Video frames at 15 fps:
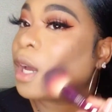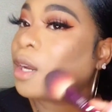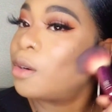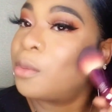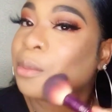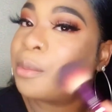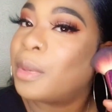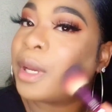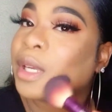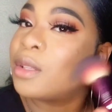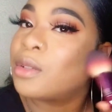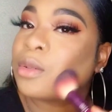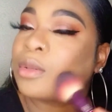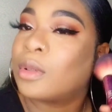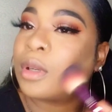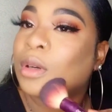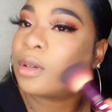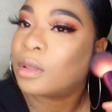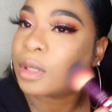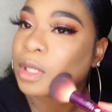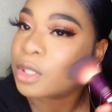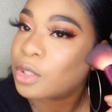I don't bake too
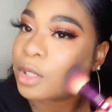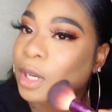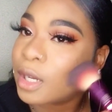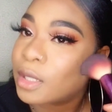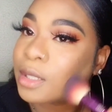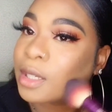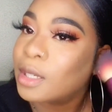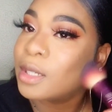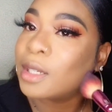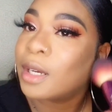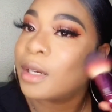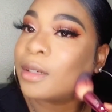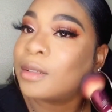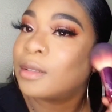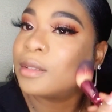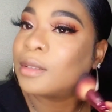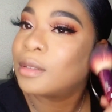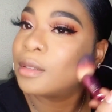long, as you guys can tell.